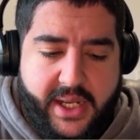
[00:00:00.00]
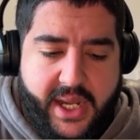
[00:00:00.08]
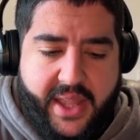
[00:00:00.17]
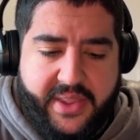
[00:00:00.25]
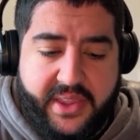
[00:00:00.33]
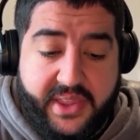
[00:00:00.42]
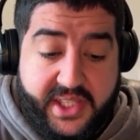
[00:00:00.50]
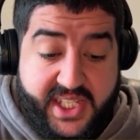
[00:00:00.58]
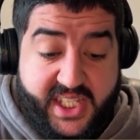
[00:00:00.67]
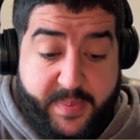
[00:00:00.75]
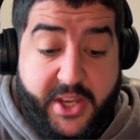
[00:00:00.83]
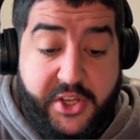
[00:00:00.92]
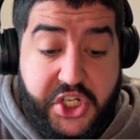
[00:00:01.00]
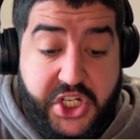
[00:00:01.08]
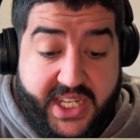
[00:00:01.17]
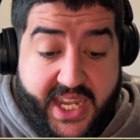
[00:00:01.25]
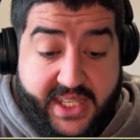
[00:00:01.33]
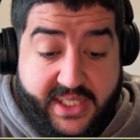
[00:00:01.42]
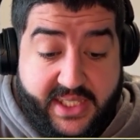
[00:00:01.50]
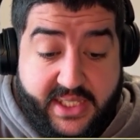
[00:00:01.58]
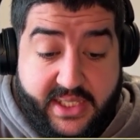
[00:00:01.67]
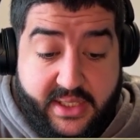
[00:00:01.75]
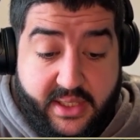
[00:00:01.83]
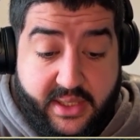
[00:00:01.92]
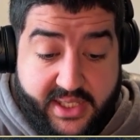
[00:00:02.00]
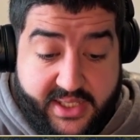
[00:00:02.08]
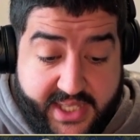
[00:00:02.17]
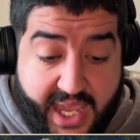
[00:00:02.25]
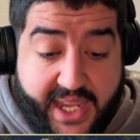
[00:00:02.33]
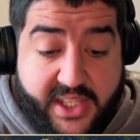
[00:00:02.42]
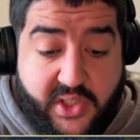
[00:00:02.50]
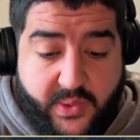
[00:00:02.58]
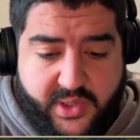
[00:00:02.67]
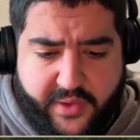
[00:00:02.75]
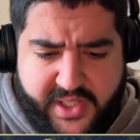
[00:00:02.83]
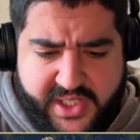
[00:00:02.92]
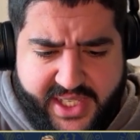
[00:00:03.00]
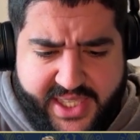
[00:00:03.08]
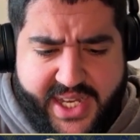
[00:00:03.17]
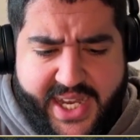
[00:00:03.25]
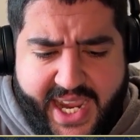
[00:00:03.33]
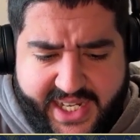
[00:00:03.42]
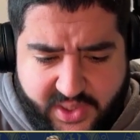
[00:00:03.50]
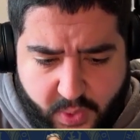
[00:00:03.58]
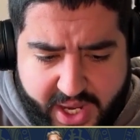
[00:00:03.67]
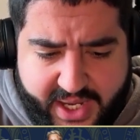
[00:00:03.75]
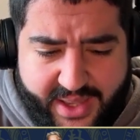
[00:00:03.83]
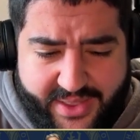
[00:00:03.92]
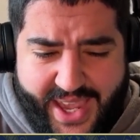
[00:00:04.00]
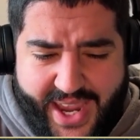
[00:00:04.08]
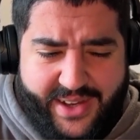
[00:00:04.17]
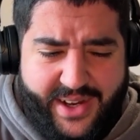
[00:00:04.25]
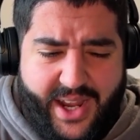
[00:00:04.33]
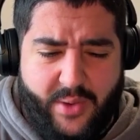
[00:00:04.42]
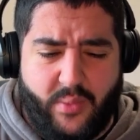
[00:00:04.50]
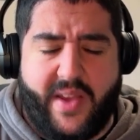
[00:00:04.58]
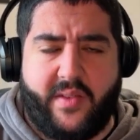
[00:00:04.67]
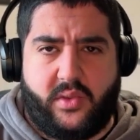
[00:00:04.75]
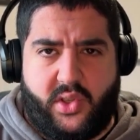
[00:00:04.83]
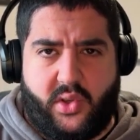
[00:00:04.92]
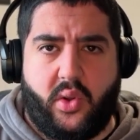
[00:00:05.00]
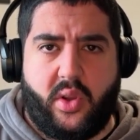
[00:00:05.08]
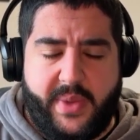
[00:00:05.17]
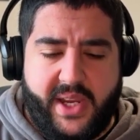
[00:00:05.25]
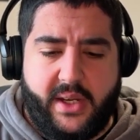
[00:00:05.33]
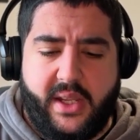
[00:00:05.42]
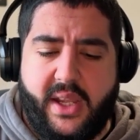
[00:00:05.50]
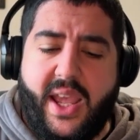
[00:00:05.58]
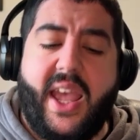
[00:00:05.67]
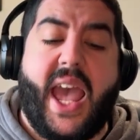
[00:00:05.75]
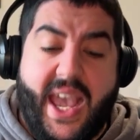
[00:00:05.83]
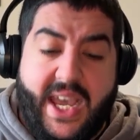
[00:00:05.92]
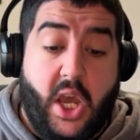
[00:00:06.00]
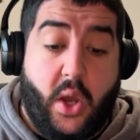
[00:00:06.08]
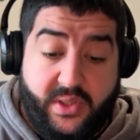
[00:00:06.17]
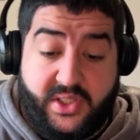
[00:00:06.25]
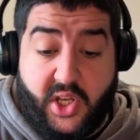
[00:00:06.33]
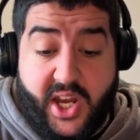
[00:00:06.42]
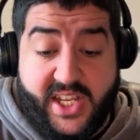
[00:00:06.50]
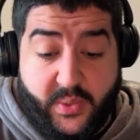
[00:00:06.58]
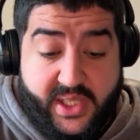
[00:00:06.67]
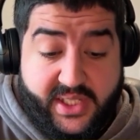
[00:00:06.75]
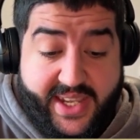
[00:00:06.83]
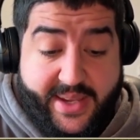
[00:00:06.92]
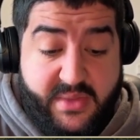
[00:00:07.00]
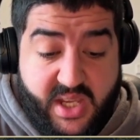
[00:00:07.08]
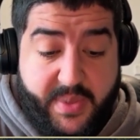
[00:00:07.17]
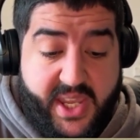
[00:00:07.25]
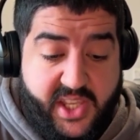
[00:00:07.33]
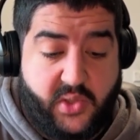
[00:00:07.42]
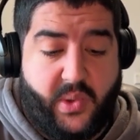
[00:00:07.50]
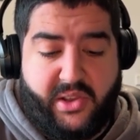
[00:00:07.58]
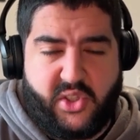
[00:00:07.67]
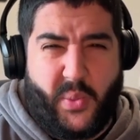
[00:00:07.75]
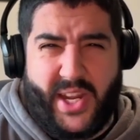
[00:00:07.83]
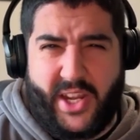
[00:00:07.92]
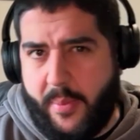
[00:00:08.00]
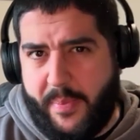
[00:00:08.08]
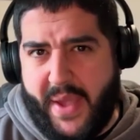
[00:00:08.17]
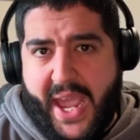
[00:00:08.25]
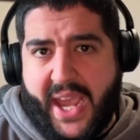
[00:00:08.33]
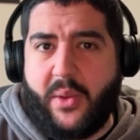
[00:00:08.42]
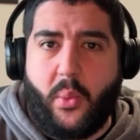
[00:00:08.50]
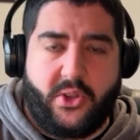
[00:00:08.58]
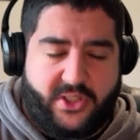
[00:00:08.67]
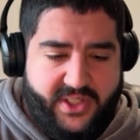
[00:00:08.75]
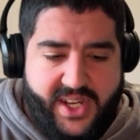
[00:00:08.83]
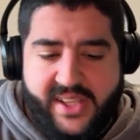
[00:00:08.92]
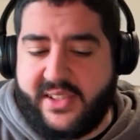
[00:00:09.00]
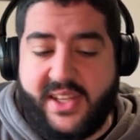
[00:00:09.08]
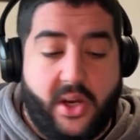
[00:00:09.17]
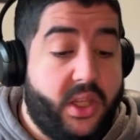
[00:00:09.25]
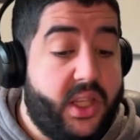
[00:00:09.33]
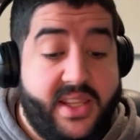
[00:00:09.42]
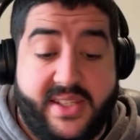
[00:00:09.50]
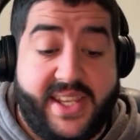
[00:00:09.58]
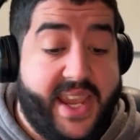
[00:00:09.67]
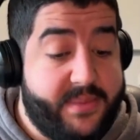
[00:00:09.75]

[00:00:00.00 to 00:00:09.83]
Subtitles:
And then the suspension against the Saints was obviously the next week, and that unravels it all a bit and coincides with the team dipping as well. So when he got back, it wasn't necessarily the same